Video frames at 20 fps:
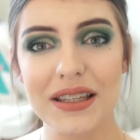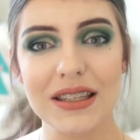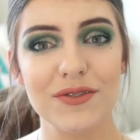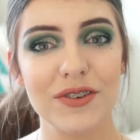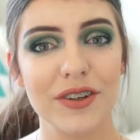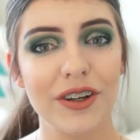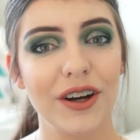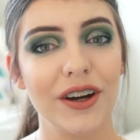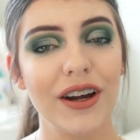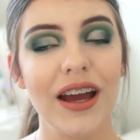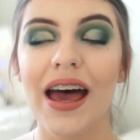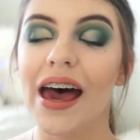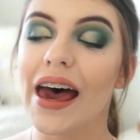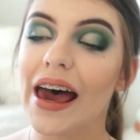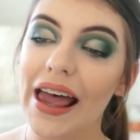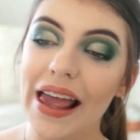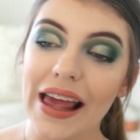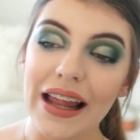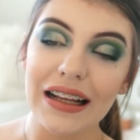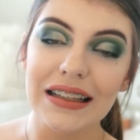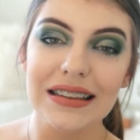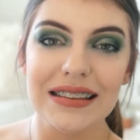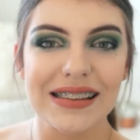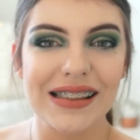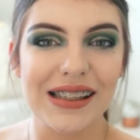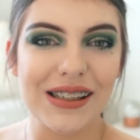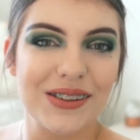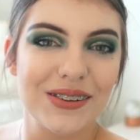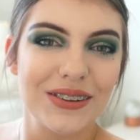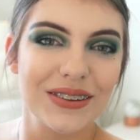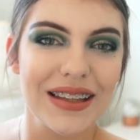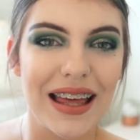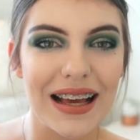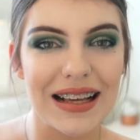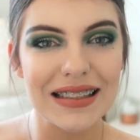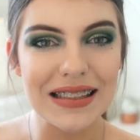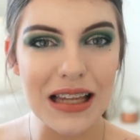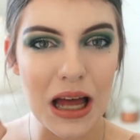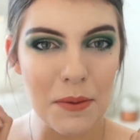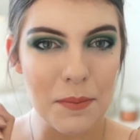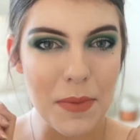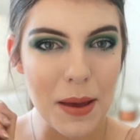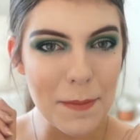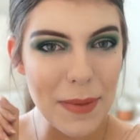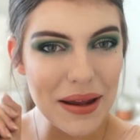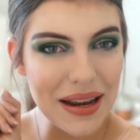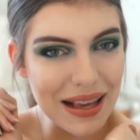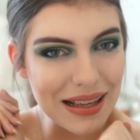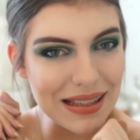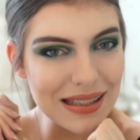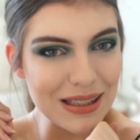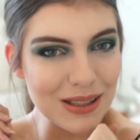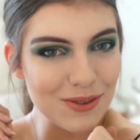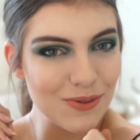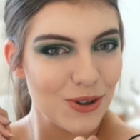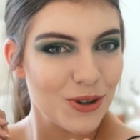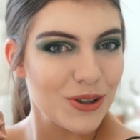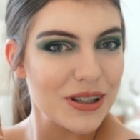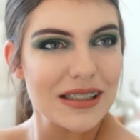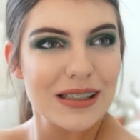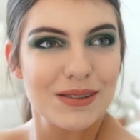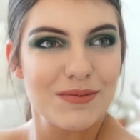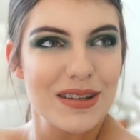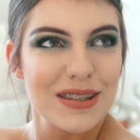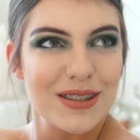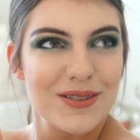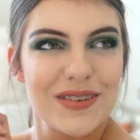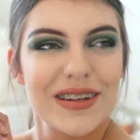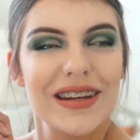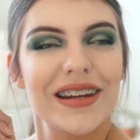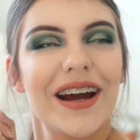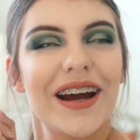this video, and I'll see you all next time in my next Christmas